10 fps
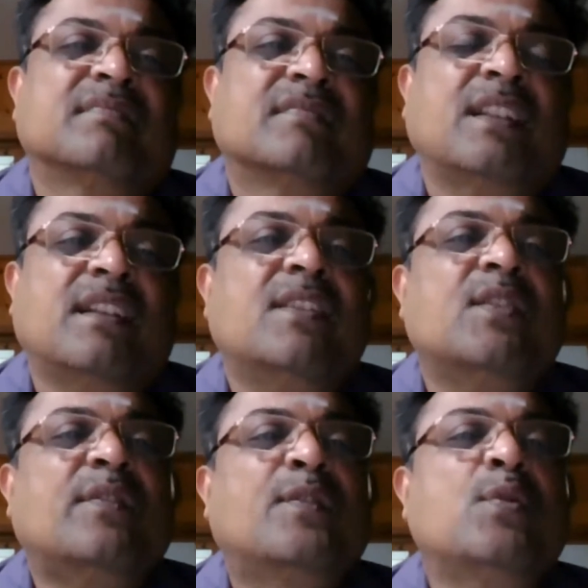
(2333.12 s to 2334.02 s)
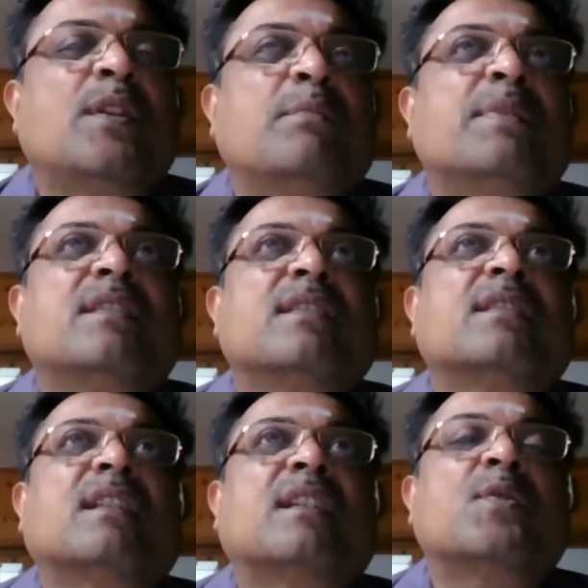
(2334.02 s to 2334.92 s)
The ease of doing
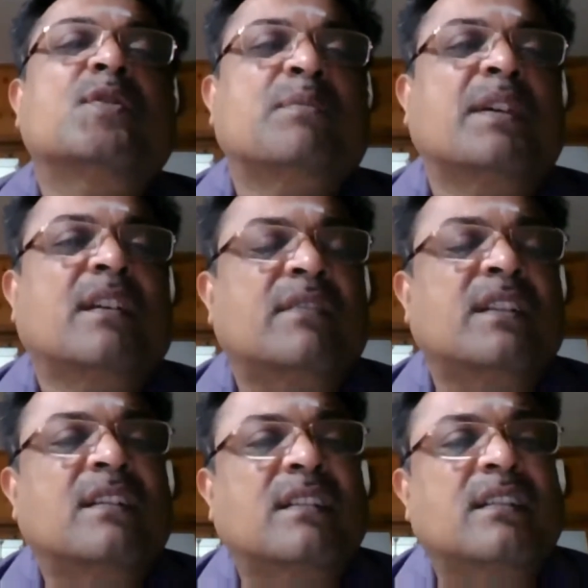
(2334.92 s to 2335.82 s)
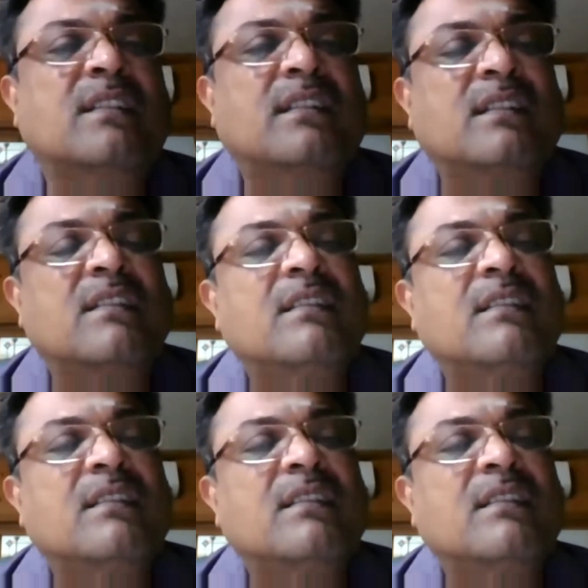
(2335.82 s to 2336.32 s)
business announced by our